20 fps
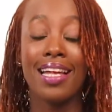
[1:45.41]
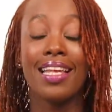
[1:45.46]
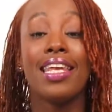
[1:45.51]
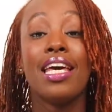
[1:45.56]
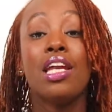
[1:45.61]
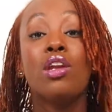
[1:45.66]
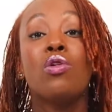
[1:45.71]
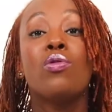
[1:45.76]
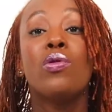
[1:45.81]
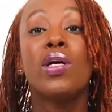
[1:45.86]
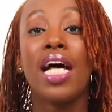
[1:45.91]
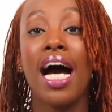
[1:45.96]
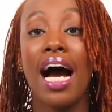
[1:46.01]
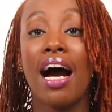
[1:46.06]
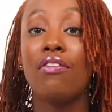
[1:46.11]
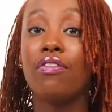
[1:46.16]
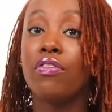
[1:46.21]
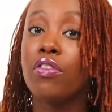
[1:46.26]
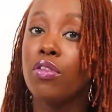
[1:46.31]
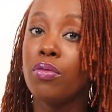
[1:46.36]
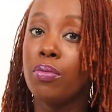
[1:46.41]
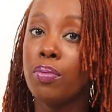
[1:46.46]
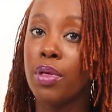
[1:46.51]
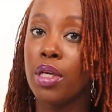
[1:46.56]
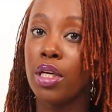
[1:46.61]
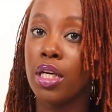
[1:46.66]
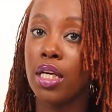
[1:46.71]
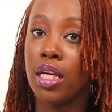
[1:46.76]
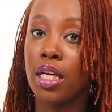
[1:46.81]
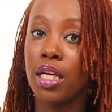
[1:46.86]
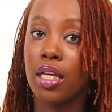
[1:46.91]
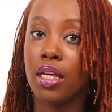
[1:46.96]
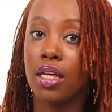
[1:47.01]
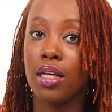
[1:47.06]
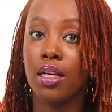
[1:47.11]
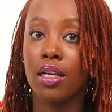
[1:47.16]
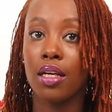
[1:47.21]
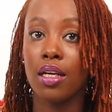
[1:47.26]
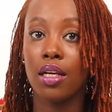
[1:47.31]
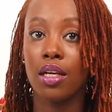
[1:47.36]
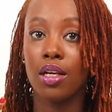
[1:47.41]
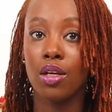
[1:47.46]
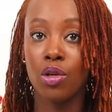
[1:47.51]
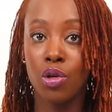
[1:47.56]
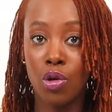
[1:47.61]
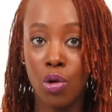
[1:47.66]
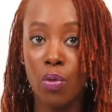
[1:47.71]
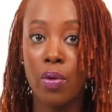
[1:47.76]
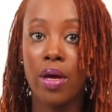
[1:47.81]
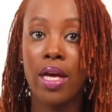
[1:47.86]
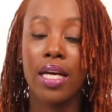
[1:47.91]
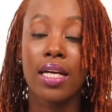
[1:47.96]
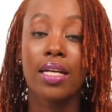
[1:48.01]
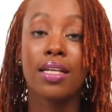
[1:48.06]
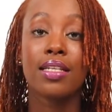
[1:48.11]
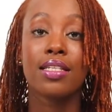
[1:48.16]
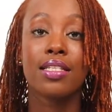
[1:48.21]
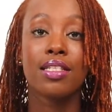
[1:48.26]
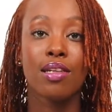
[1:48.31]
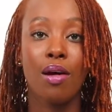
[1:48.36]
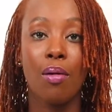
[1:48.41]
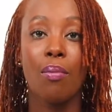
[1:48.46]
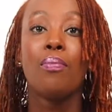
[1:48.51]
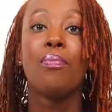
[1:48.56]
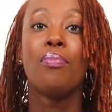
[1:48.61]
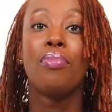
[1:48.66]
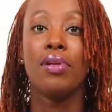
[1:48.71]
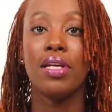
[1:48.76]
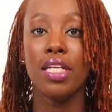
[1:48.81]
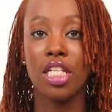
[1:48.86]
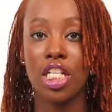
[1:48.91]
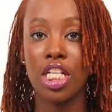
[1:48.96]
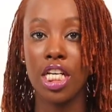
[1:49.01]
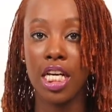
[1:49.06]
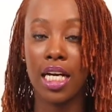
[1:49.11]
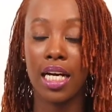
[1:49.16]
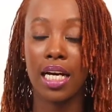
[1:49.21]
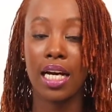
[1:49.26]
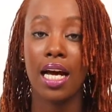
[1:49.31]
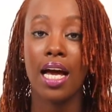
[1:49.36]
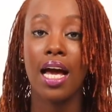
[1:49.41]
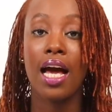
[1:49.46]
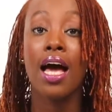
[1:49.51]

then you would have to be doing some bleaching.